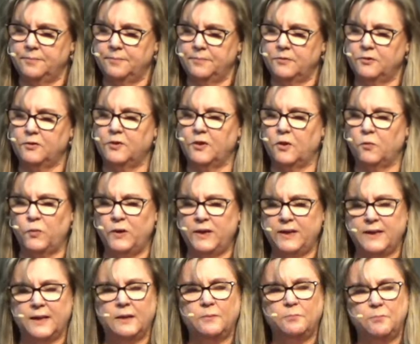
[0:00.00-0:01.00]
so that we
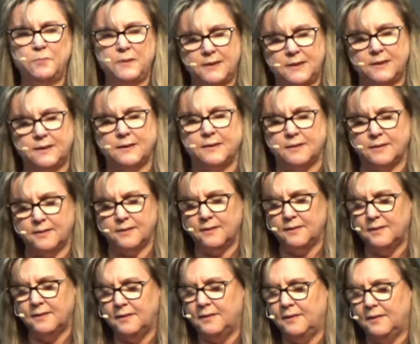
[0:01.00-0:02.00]
can be
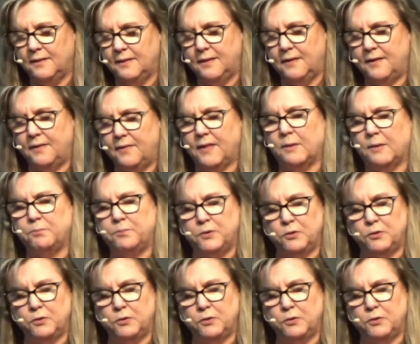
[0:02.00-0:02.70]
that